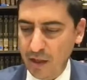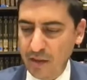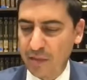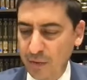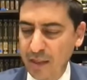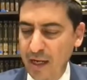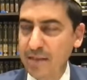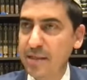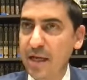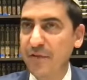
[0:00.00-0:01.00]
in three
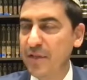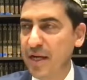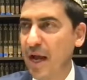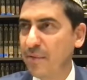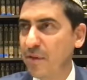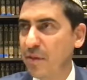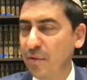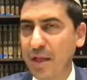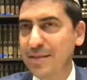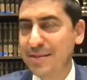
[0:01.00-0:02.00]
days. If it didn't happen in
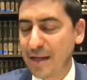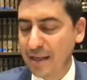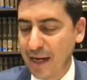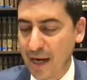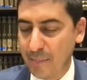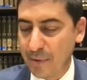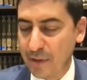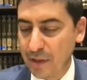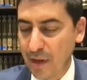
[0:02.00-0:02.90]
three days, it's not going to happen.